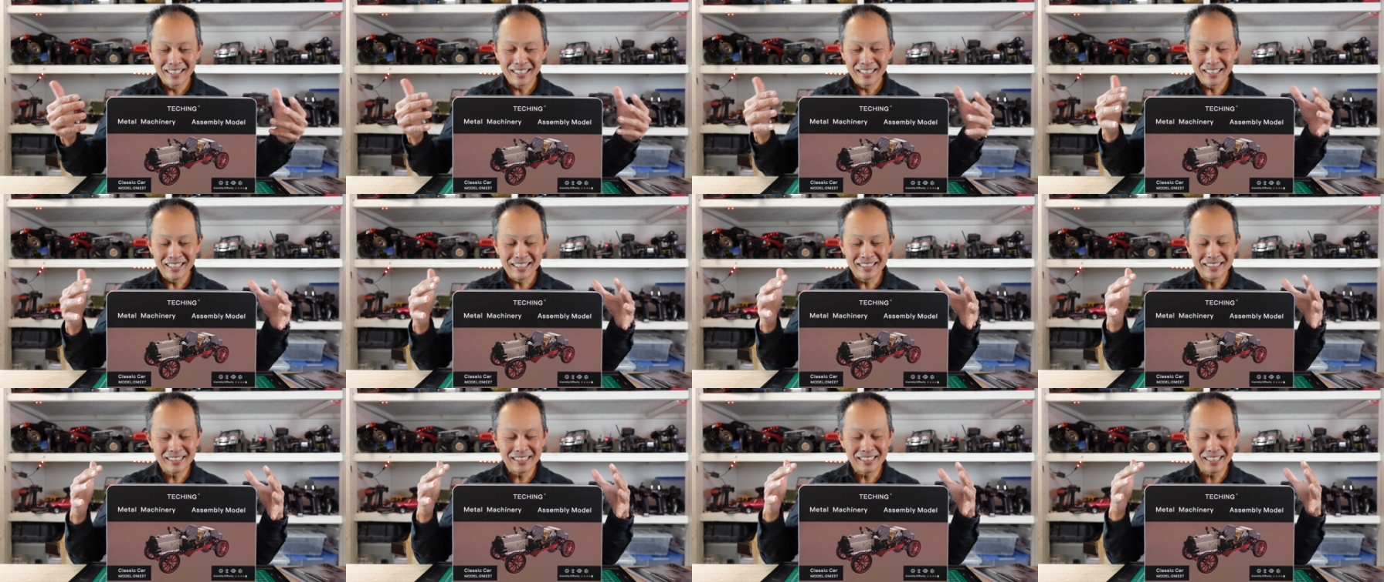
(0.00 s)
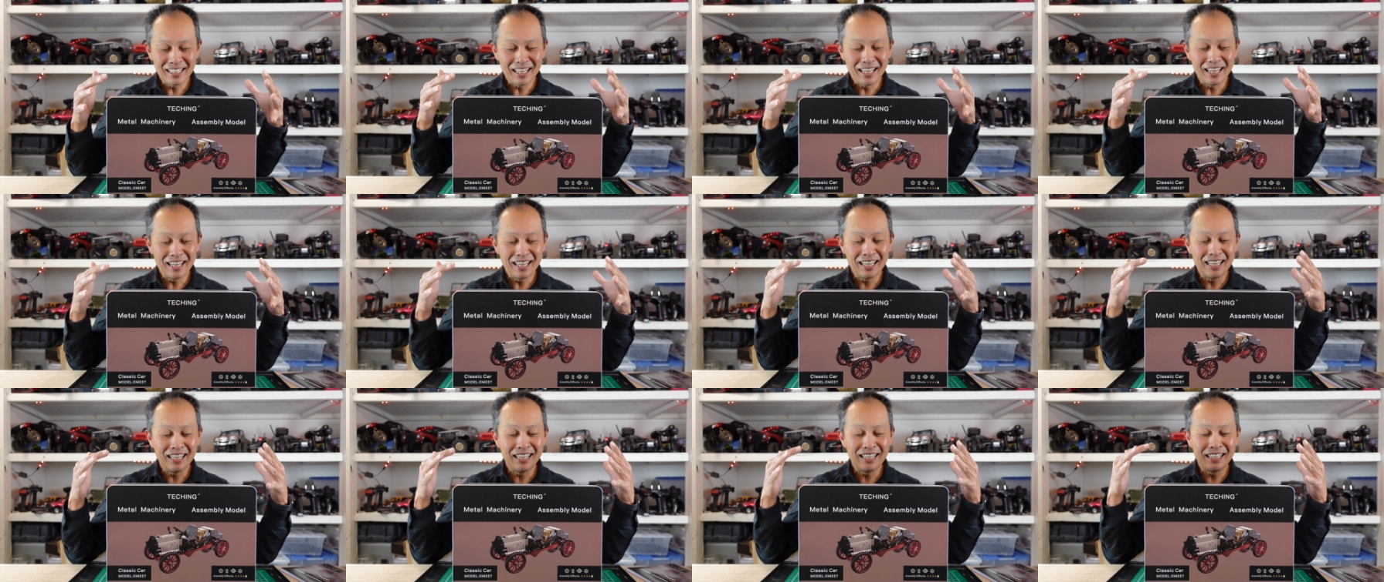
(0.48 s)
It's
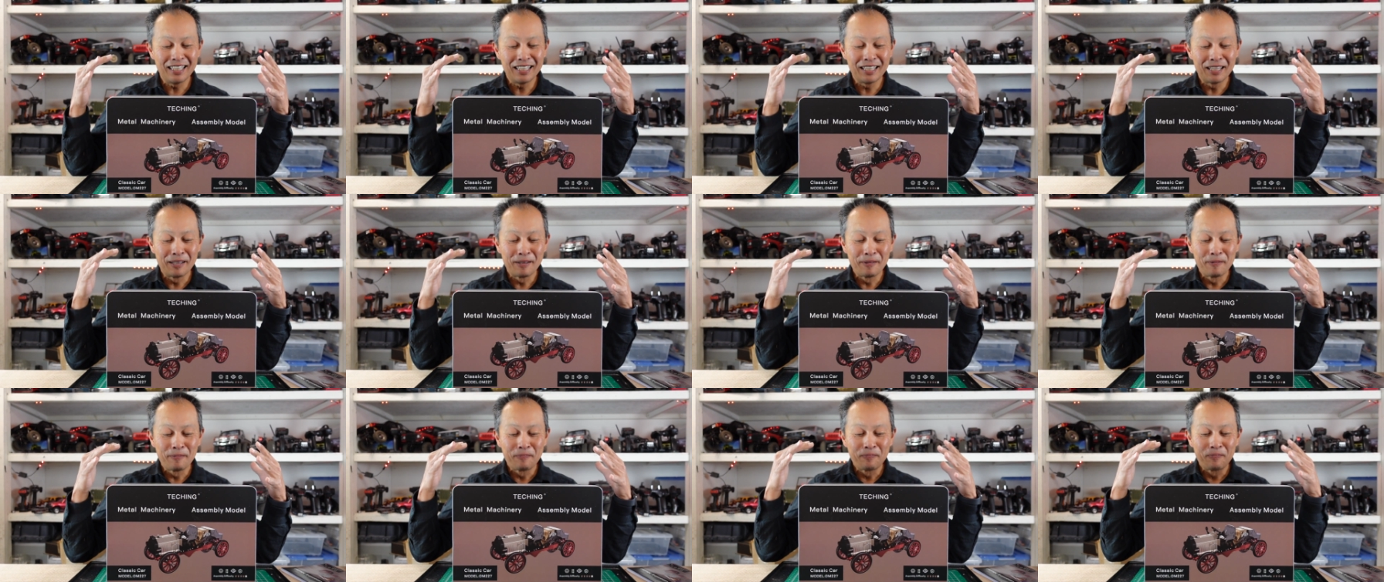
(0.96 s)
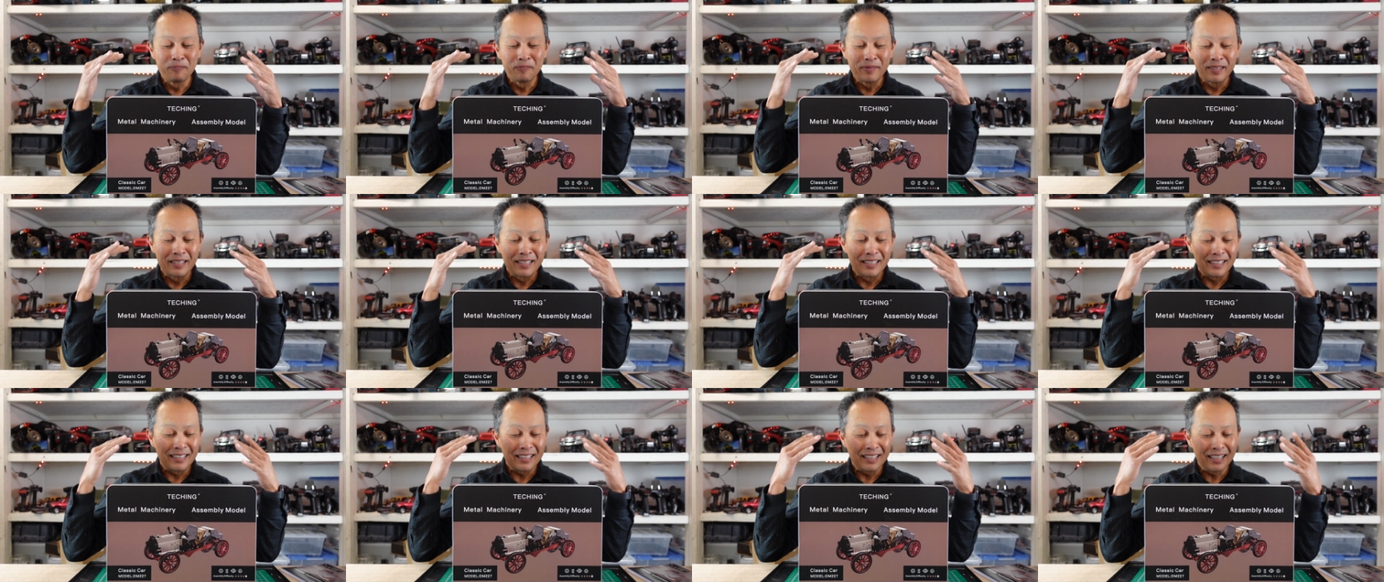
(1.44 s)
a,
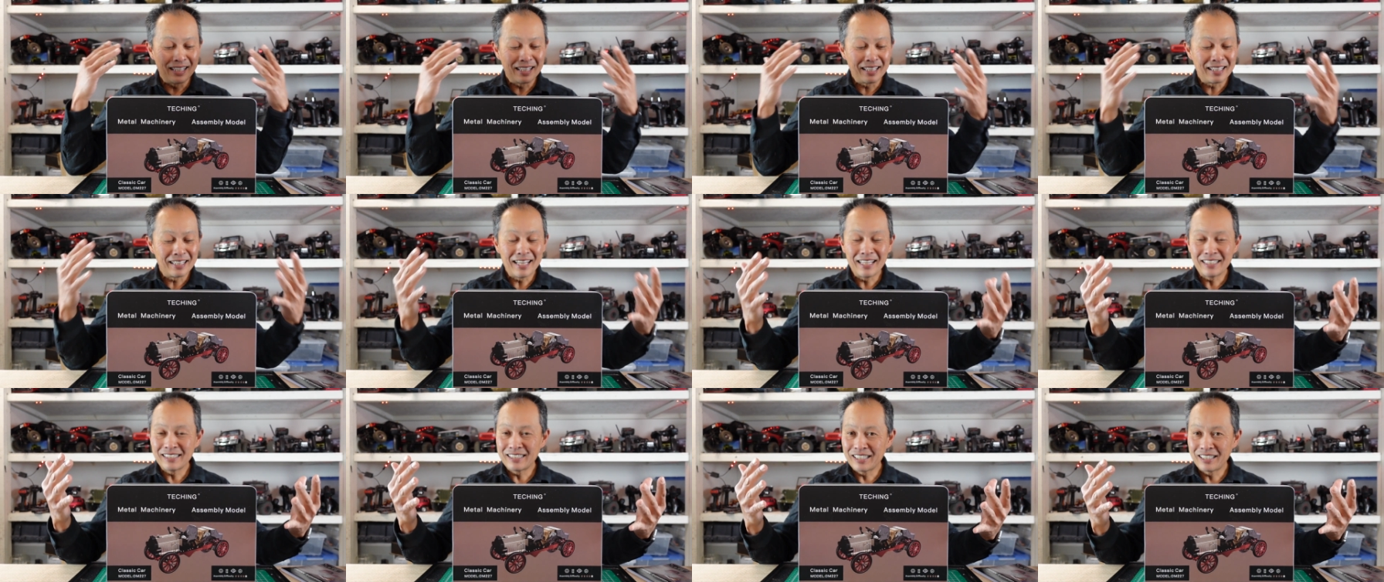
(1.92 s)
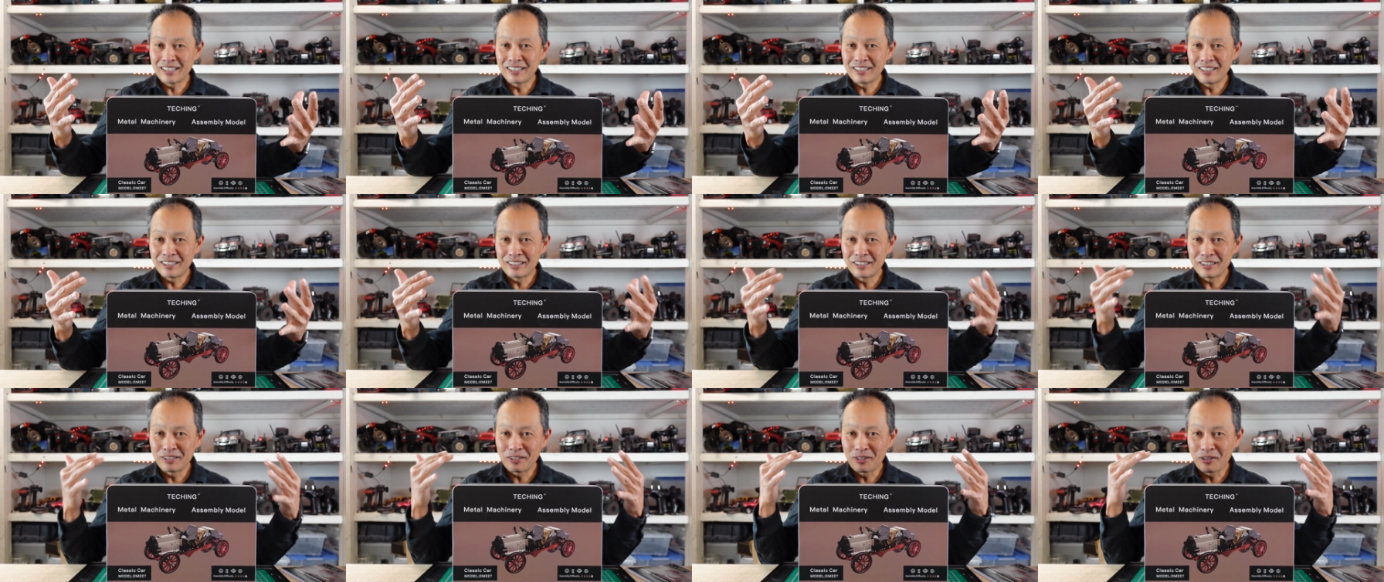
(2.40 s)
a classic
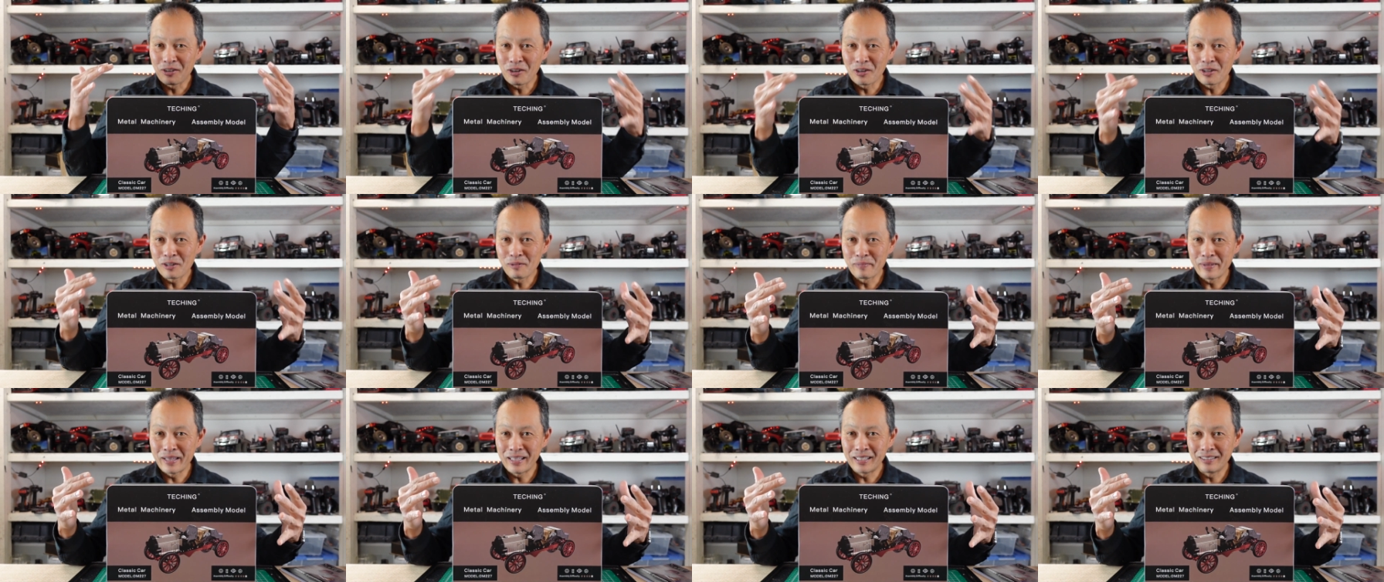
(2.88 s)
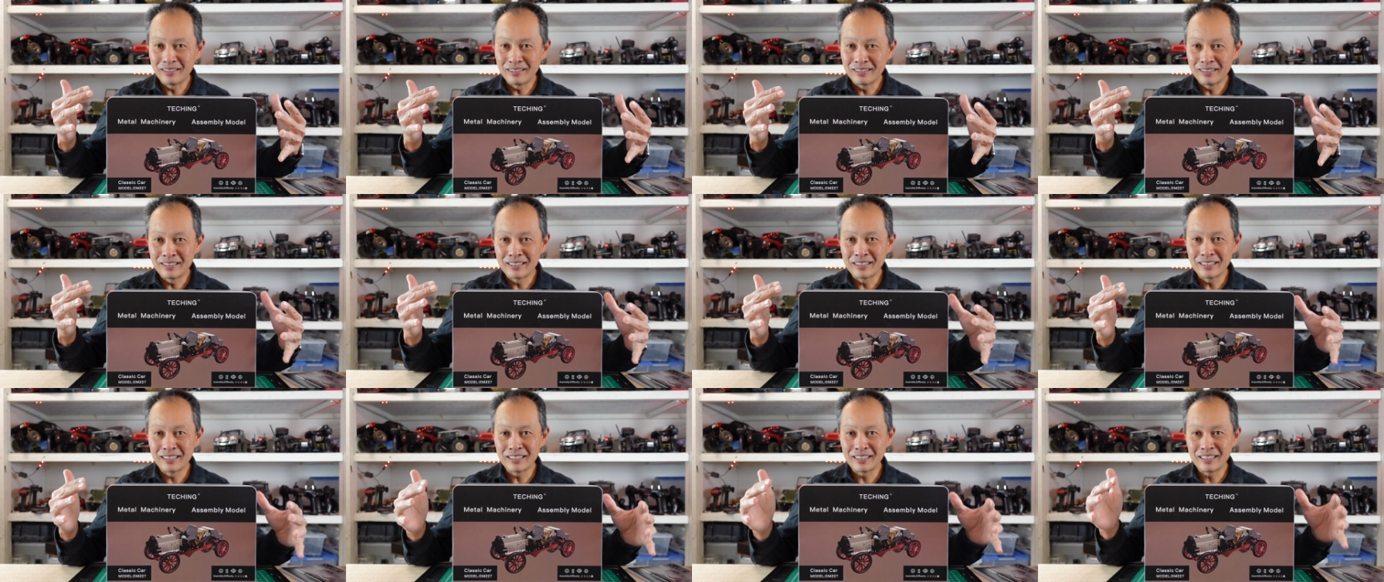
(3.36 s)
car, all metal,